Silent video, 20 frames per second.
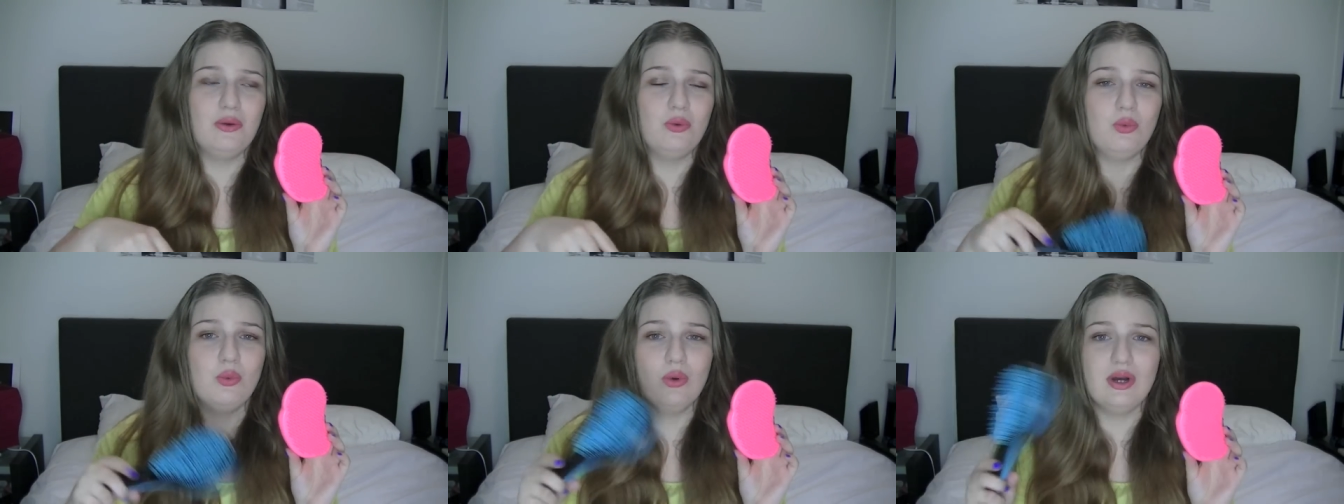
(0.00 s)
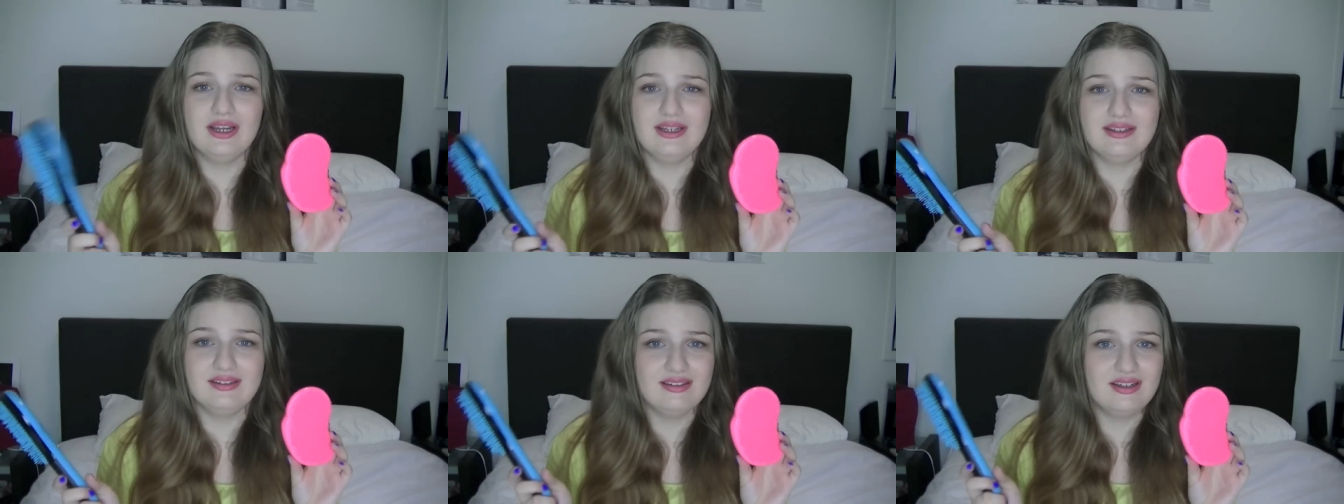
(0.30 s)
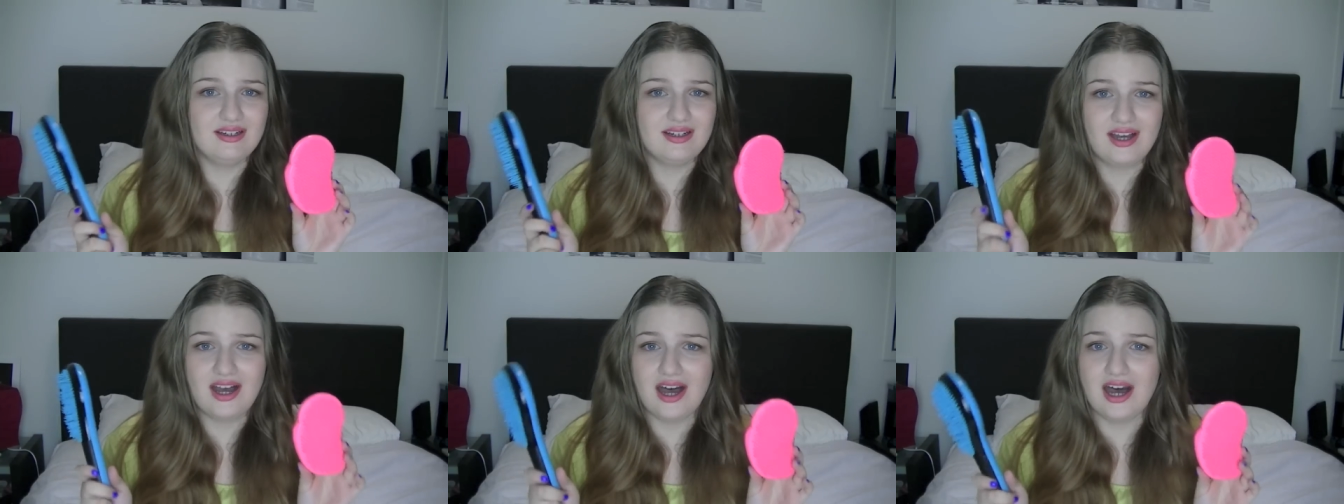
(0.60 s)
one
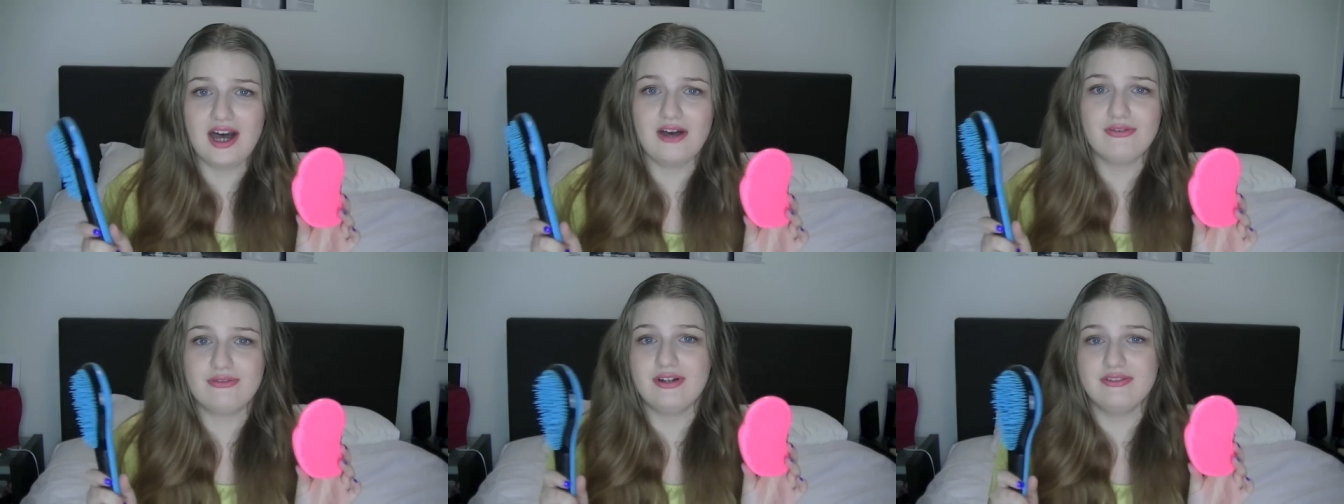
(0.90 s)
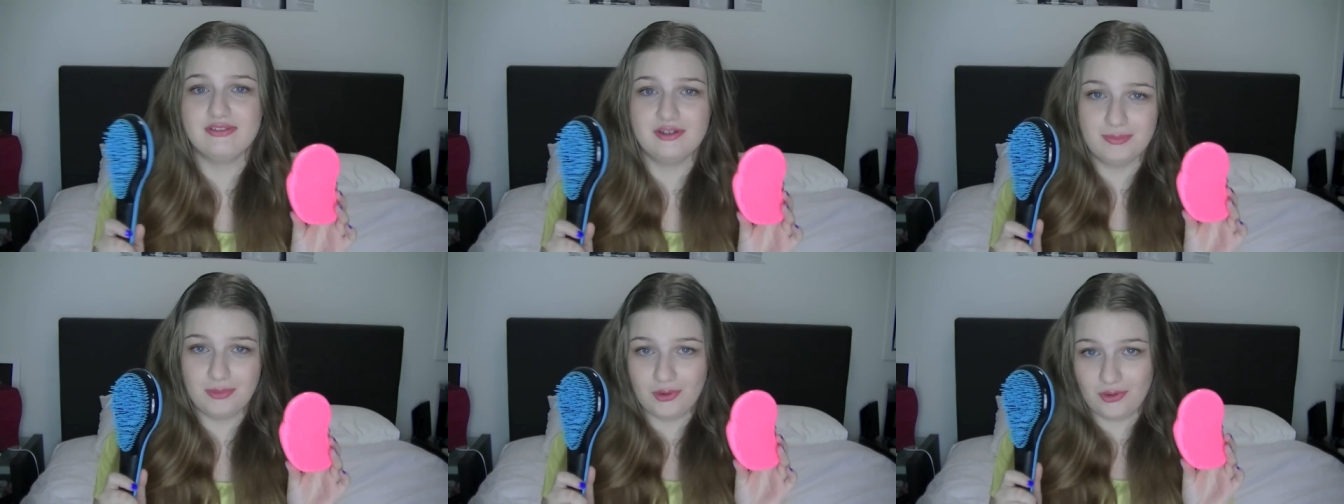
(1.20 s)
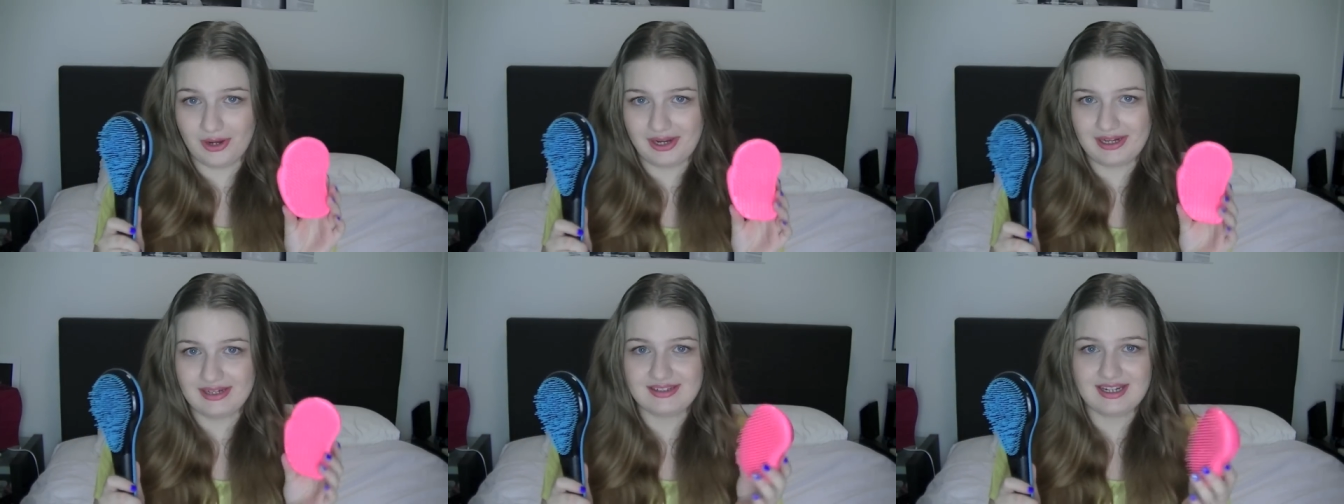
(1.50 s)
half of a
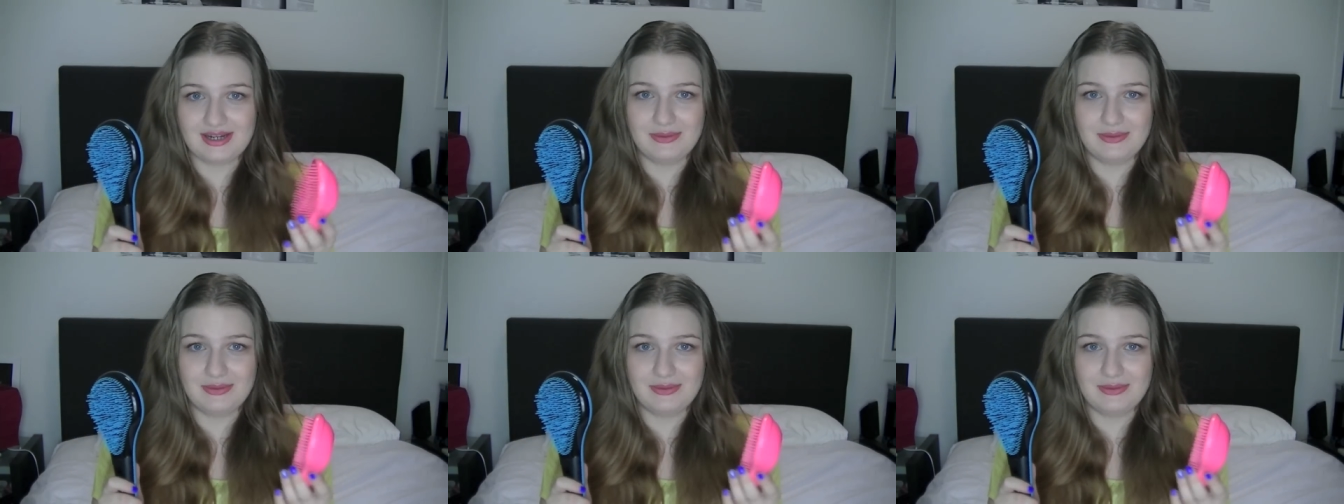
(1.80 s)
point.